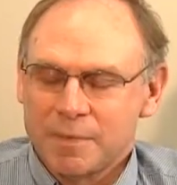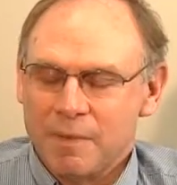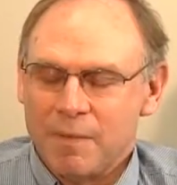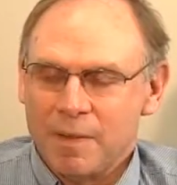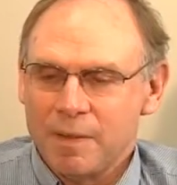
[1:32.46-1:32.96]

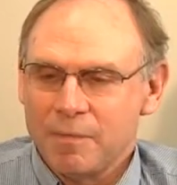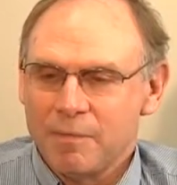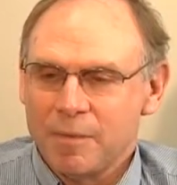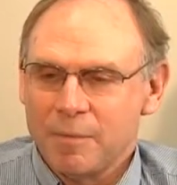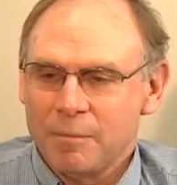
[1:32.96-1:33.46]
divided
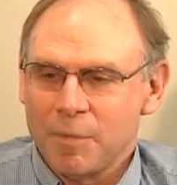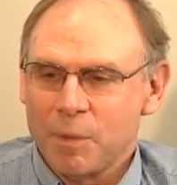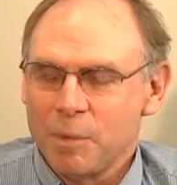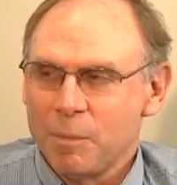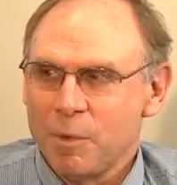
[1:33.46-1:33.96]
from
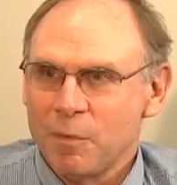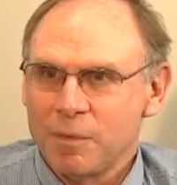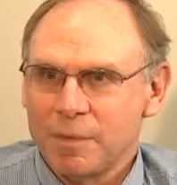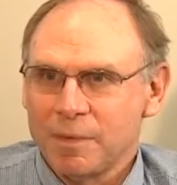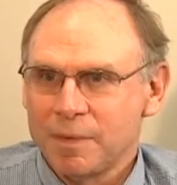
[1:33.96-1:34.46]
Lower
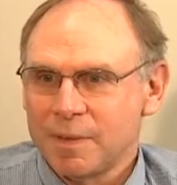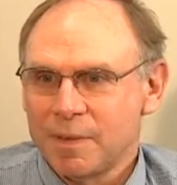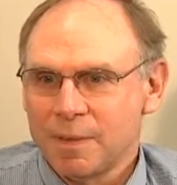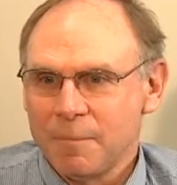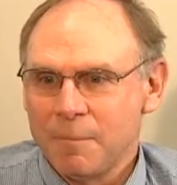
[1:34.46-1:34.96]
Milford
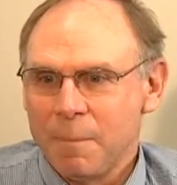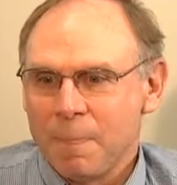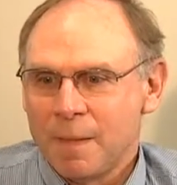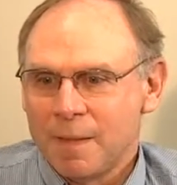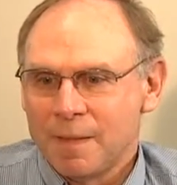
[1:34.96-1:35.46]

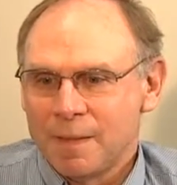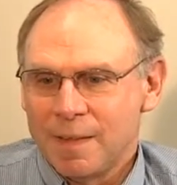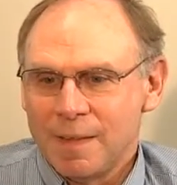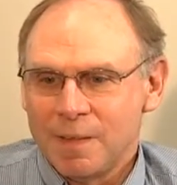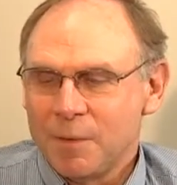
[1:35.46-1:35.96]

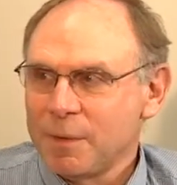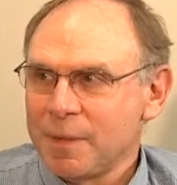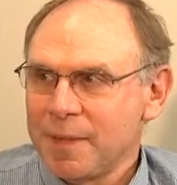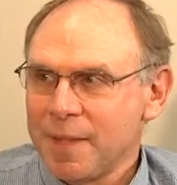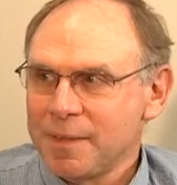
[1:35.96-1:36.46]
in the
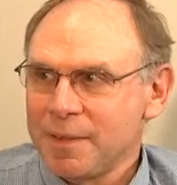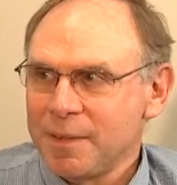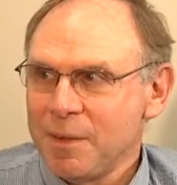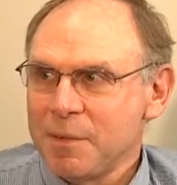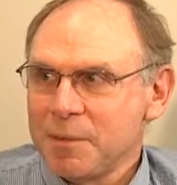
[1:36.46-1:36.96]
early
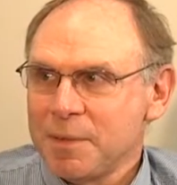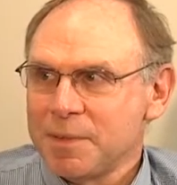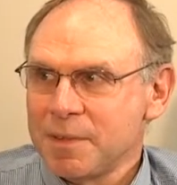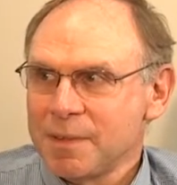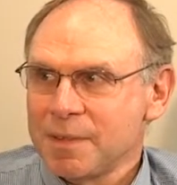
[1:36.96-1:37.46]

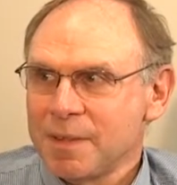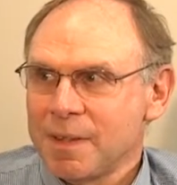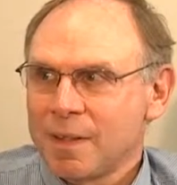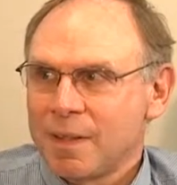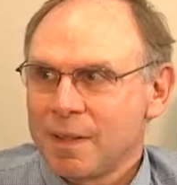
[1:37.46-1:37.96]
1800s. And
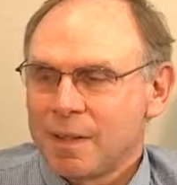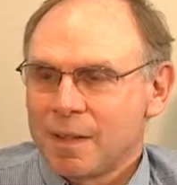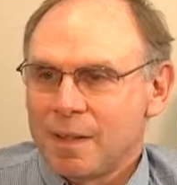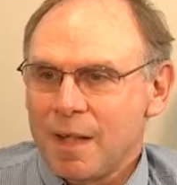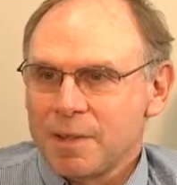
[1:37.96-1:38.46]

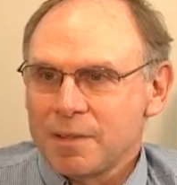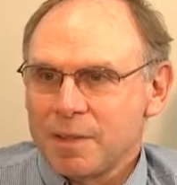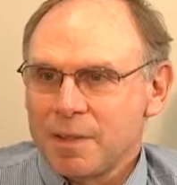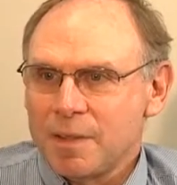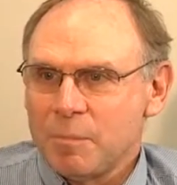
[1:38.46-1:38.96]

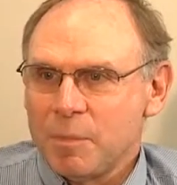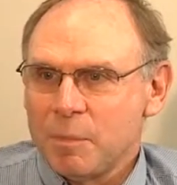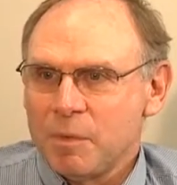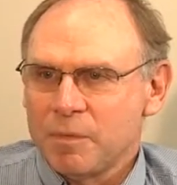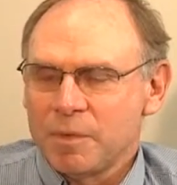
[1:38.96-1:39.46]
actually, Upper
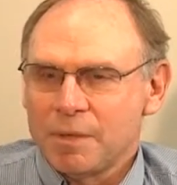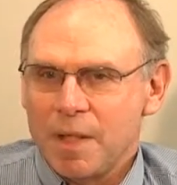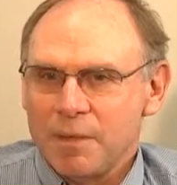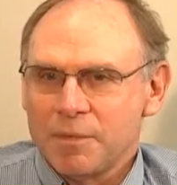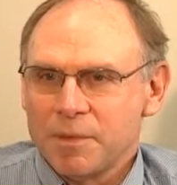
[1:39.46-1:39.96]
Milford
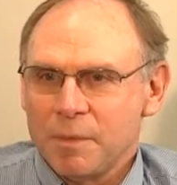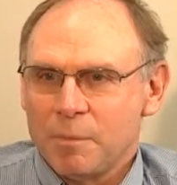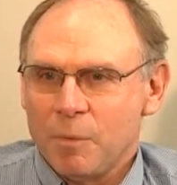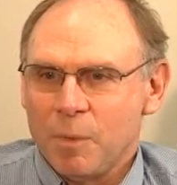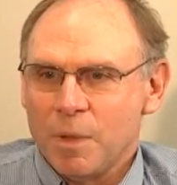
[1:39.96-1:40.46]

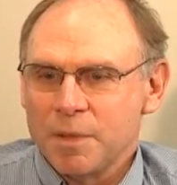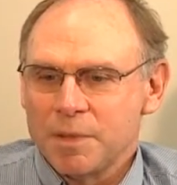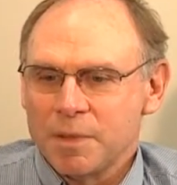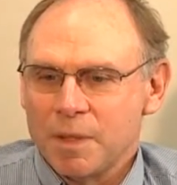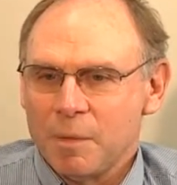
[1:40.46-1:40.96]
Township
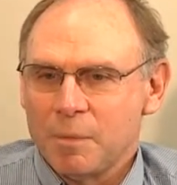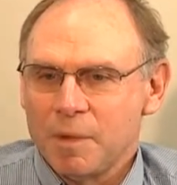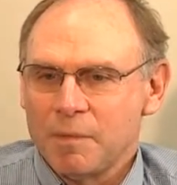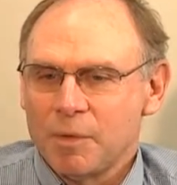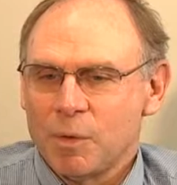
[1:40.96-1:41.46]
was, I
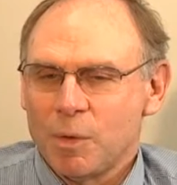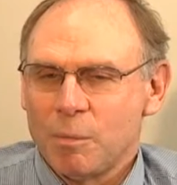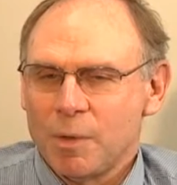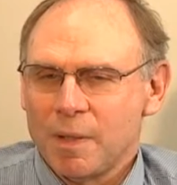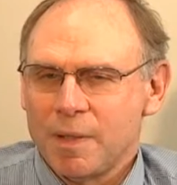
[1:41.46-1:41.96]
believe,
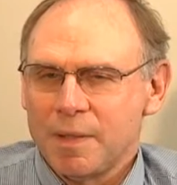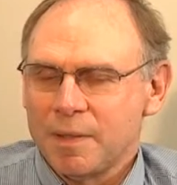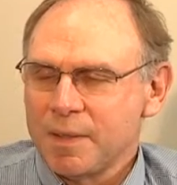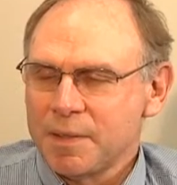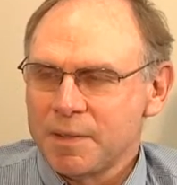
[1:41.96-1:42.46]
incorporated in
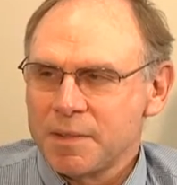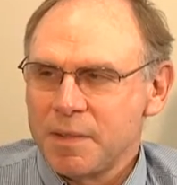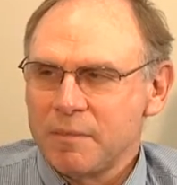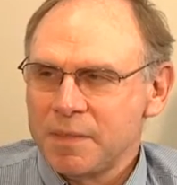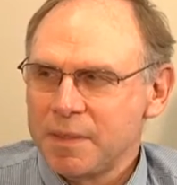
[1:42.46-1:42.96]
like
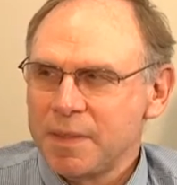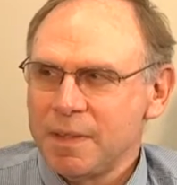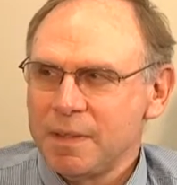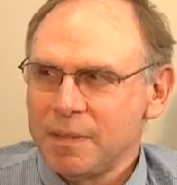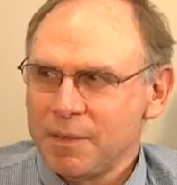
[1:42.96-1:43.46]

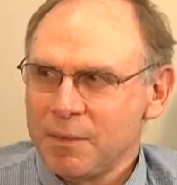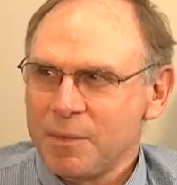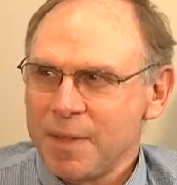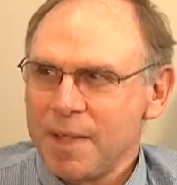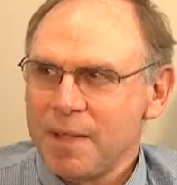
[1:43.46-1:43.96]

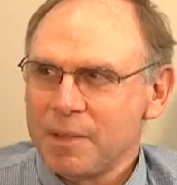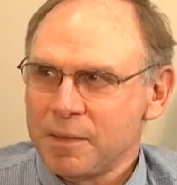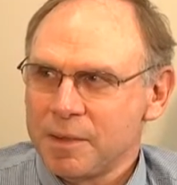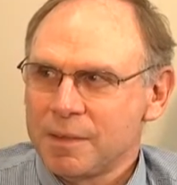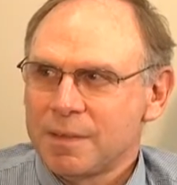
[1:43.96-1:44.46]

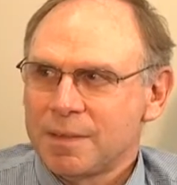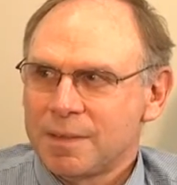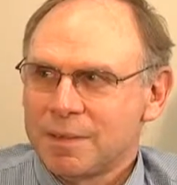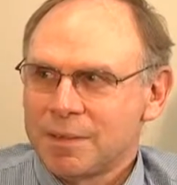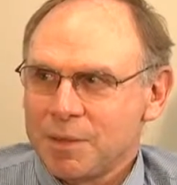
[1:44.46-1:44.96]
1738.
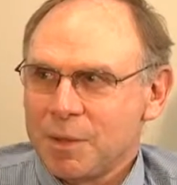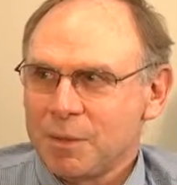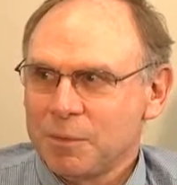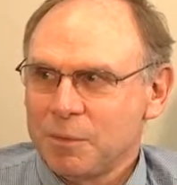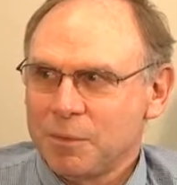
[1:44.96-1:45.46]

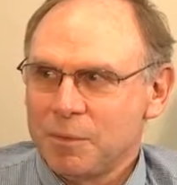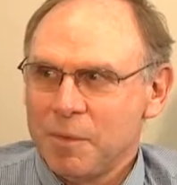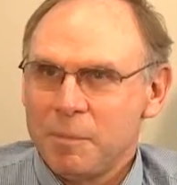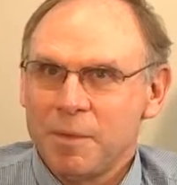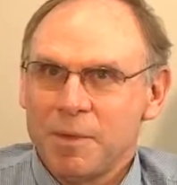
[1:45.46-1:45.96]
So
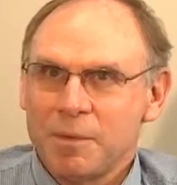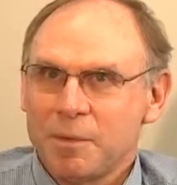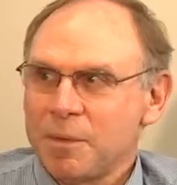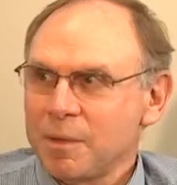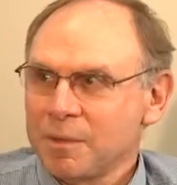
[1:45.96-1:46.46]
we've been here
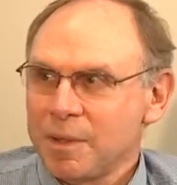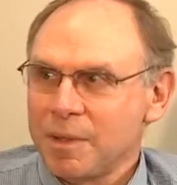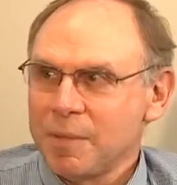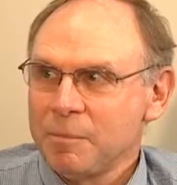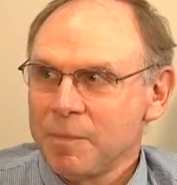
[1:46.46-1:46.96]
a long
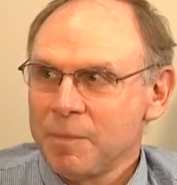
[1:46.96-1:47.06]
time.